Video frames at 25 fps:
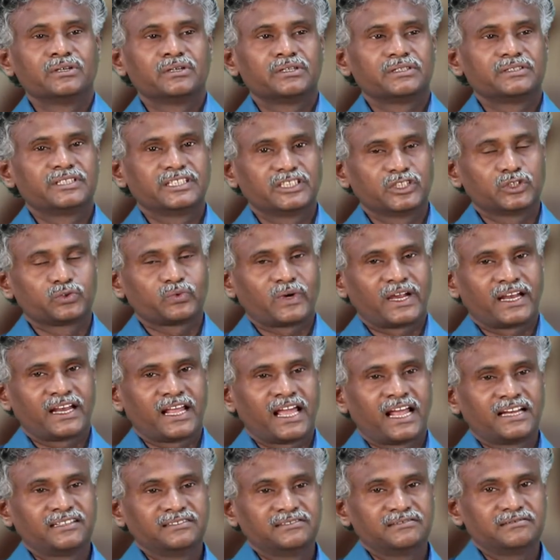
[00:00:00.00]
this is one,
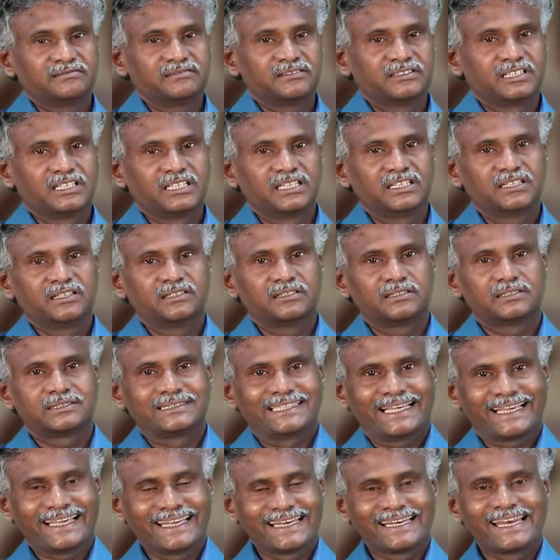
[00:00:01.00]
and the
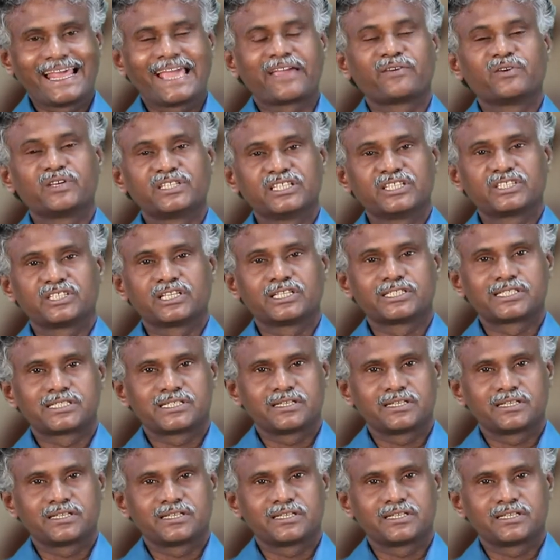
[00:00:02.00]
second language is